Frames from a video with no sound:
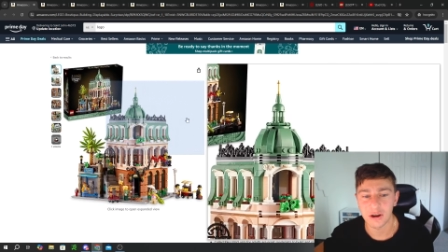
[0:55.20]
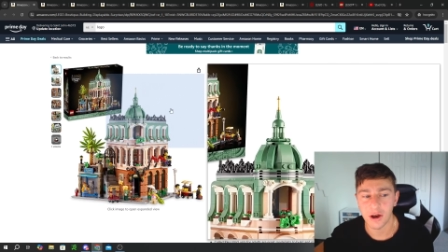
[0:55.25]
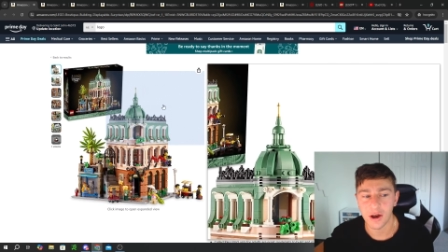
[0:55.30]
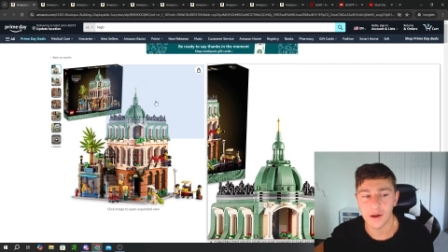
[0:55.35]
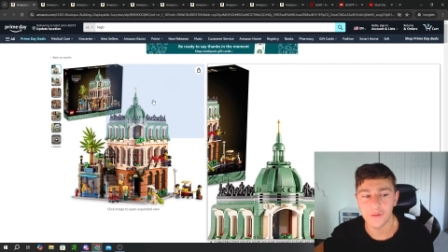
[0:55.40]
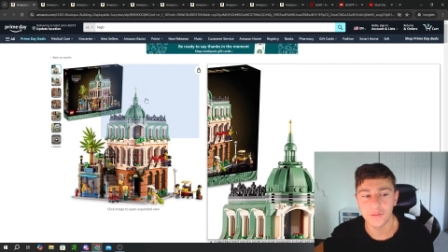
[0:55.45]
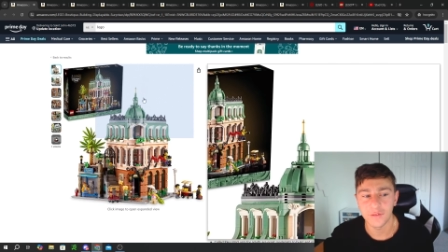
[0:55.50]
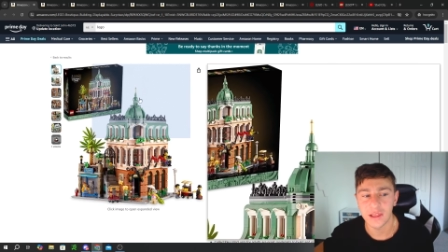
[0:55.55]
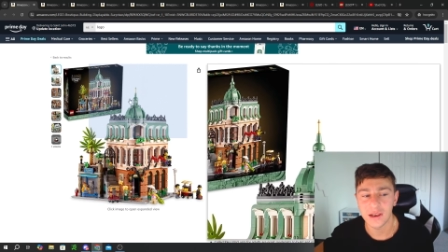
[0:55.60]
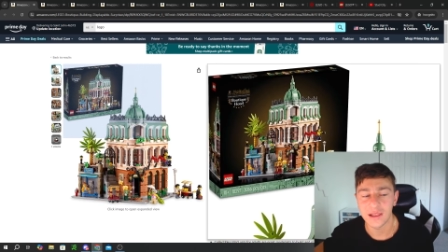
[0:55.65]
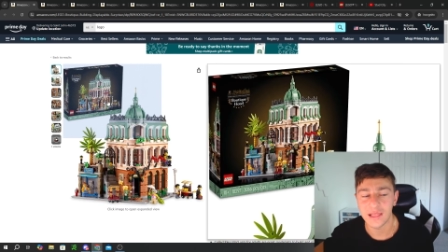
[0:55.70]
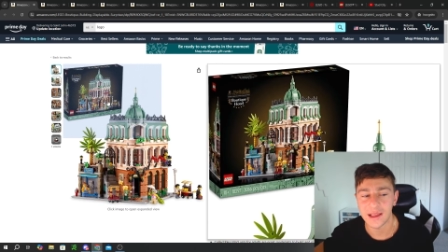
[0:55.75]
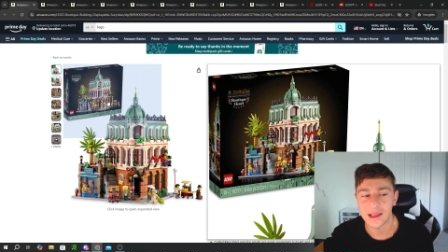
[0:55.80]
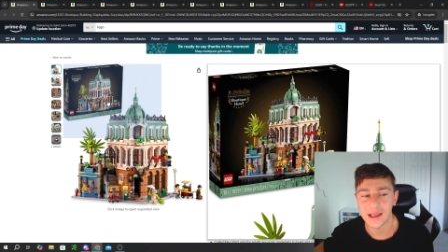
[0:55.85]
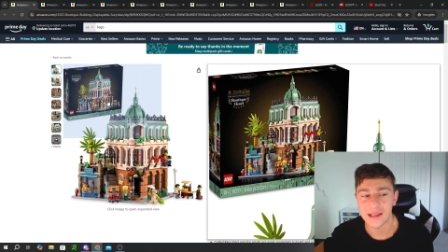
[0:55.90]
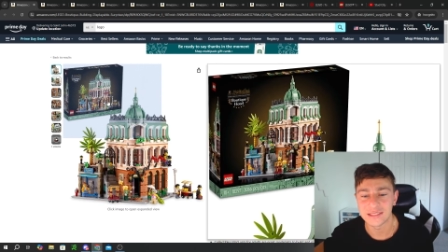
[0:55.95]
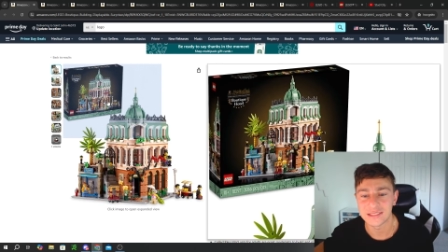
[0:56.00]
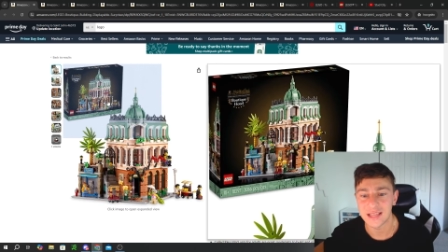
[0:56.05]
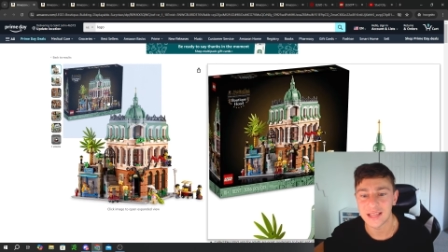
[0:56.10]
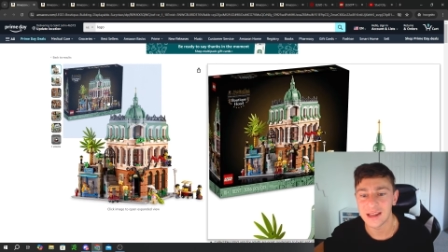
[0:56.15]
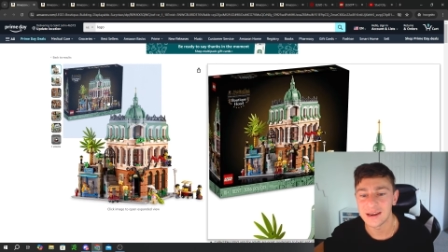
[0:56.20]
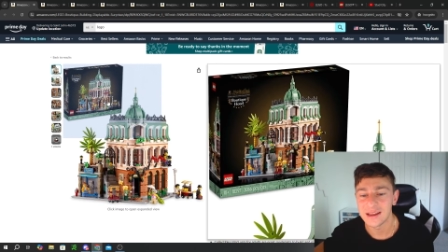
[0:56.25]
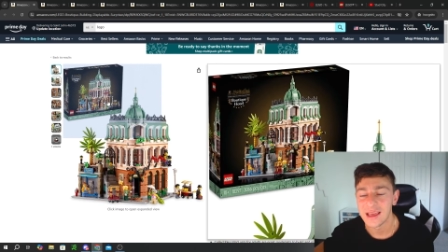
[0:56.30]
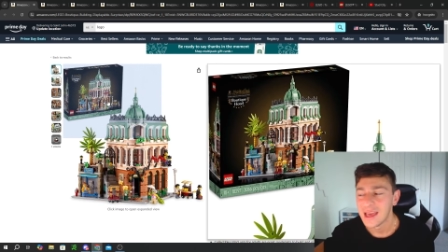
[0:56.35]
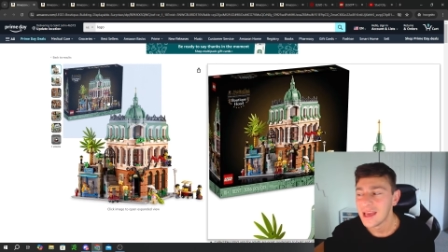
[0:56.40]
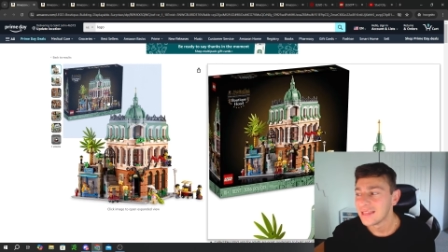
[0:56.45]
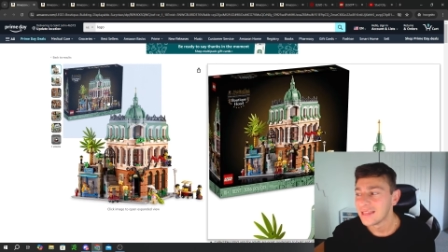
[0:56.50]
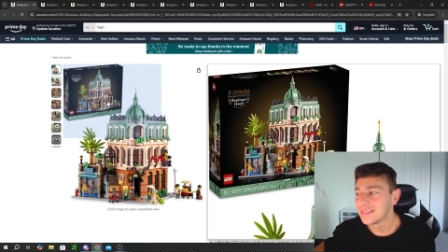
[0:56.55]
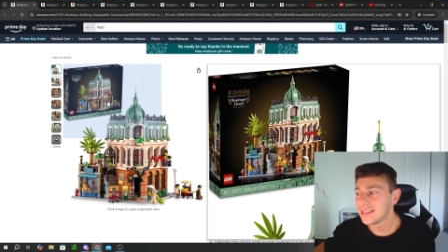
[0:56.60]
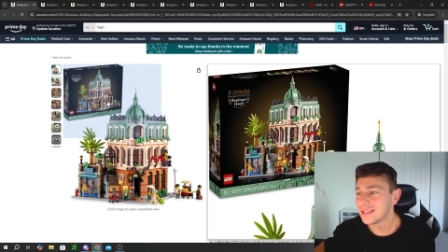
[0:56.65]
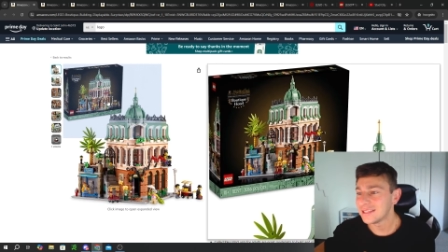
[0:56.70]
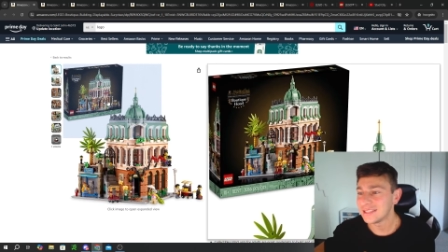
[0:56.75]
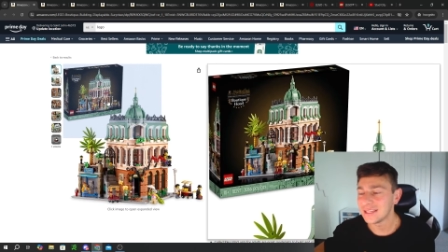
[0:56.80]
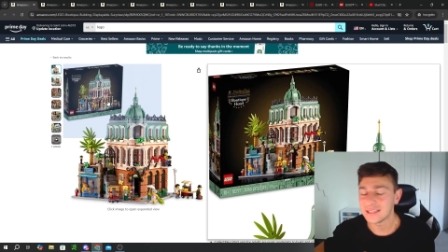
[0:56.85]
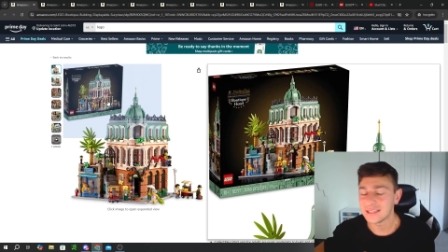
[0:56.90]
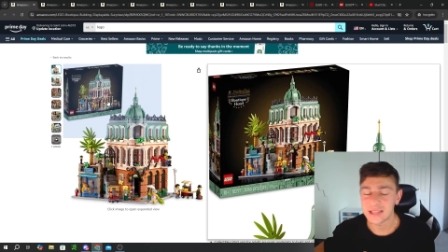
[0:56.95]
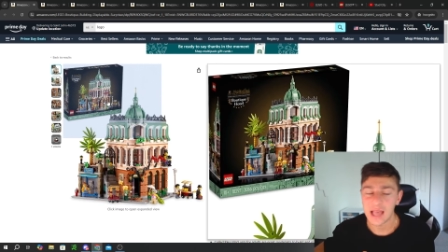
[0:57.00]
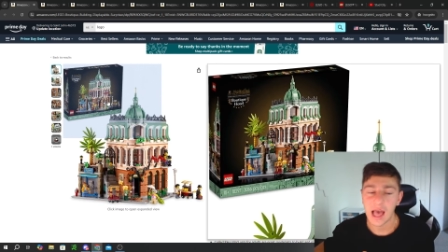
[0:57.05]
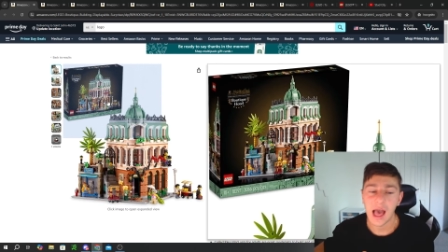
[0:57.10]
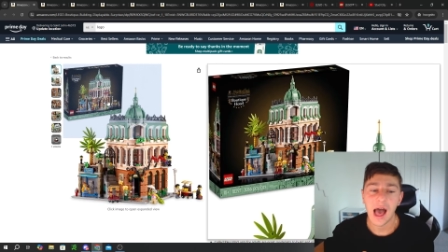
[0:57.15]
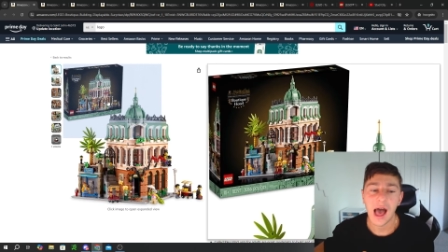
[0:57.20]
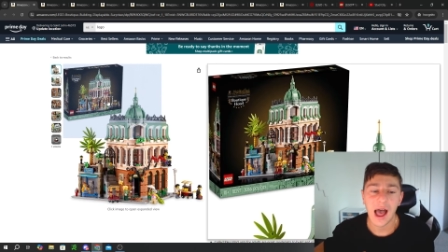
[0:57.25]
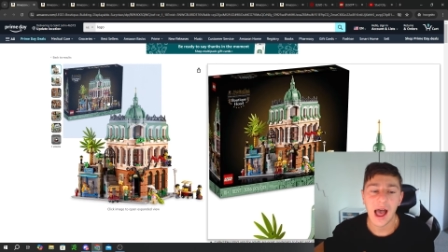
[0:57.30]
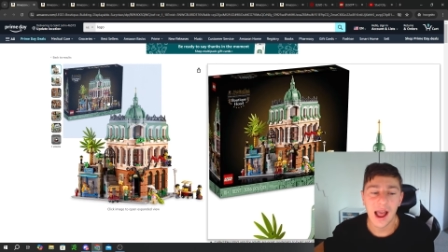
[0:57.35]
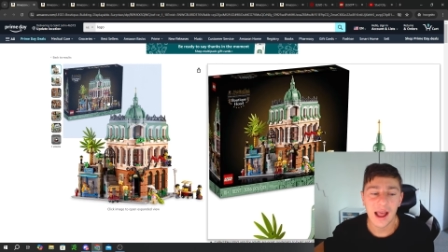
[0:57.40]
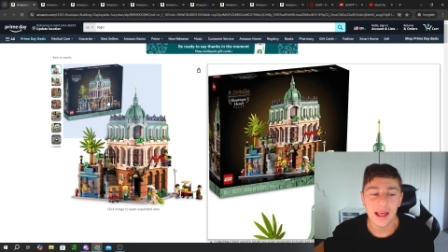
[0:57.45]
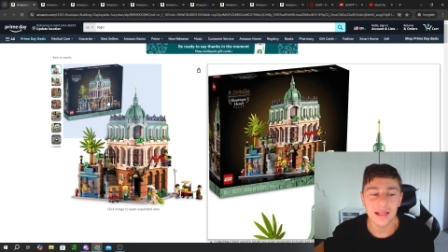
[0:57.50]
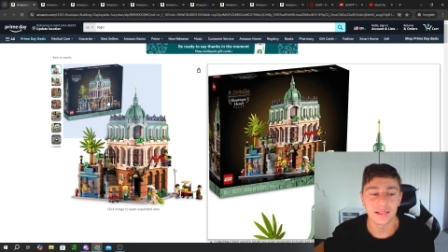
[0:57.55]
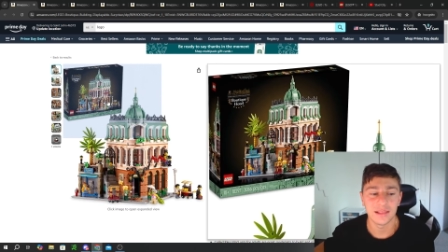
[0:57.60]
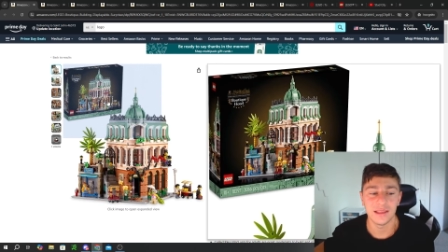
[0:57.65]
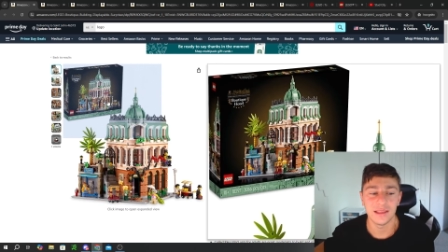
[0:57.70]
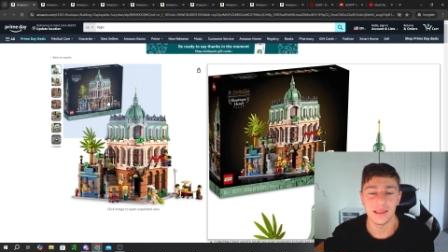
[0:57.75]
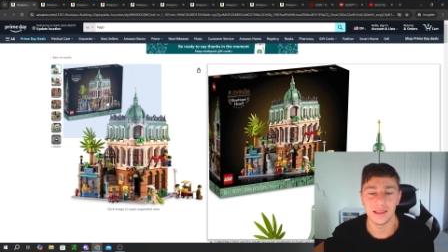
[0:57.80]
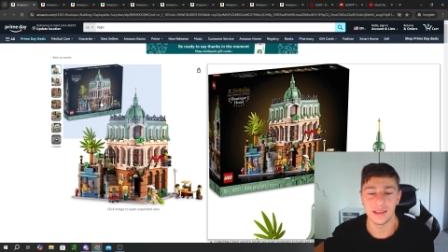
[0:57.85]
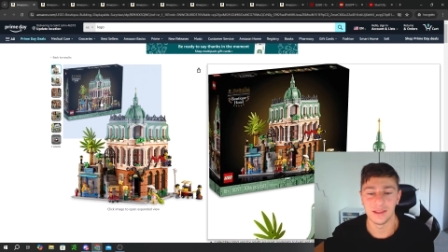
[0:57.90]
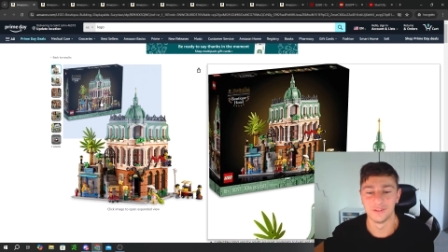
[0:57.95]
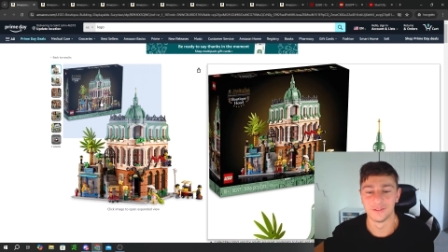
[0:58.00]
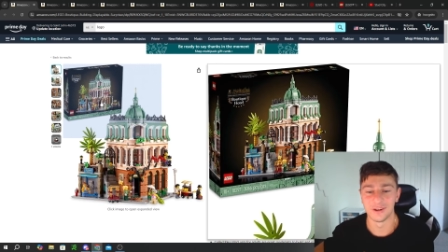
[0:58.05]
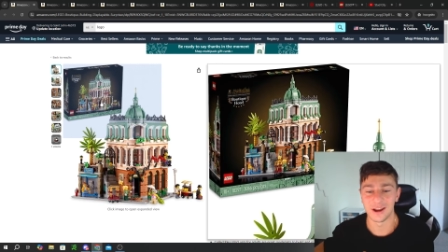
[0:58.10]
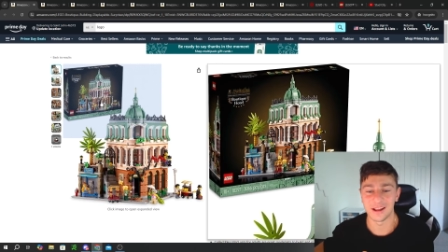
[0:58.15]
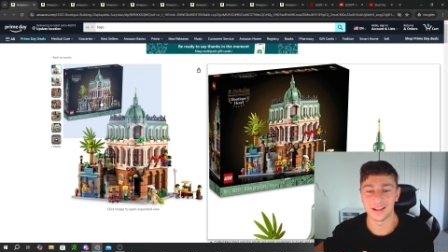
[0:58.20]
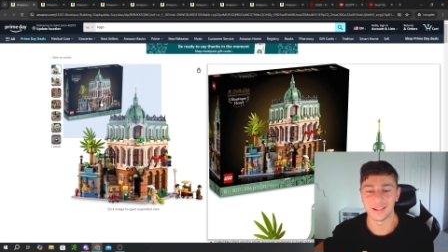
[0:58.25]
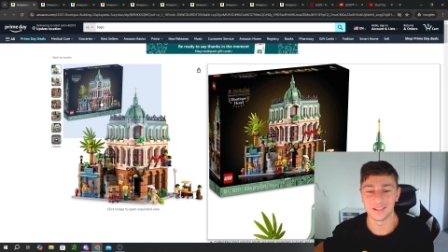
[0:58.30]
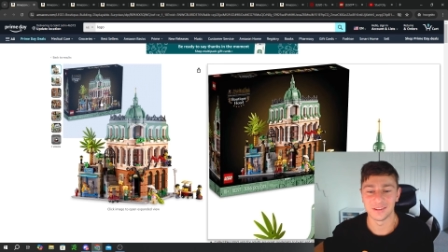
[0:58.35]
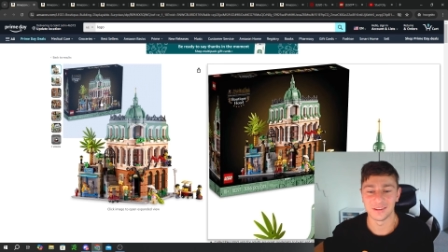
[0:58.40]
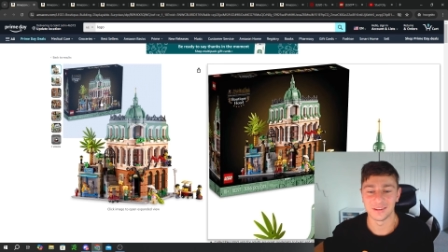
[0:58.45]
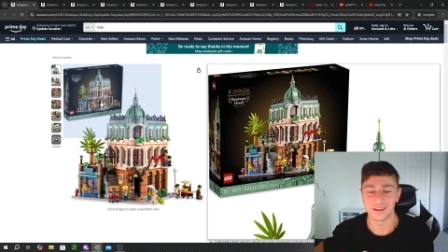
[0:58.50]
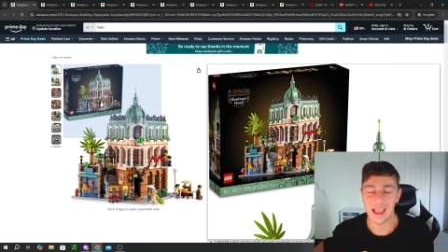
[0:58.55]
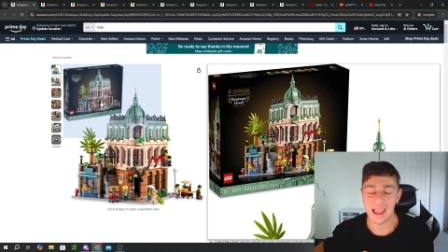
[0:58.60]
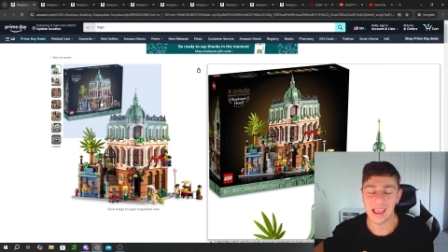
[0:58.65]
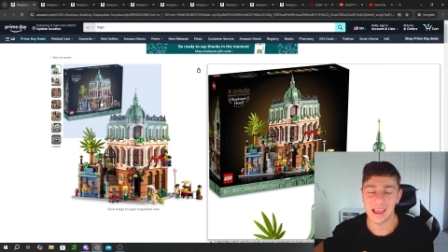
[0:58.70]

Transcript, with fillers: off. And like I said, this is highly irregular.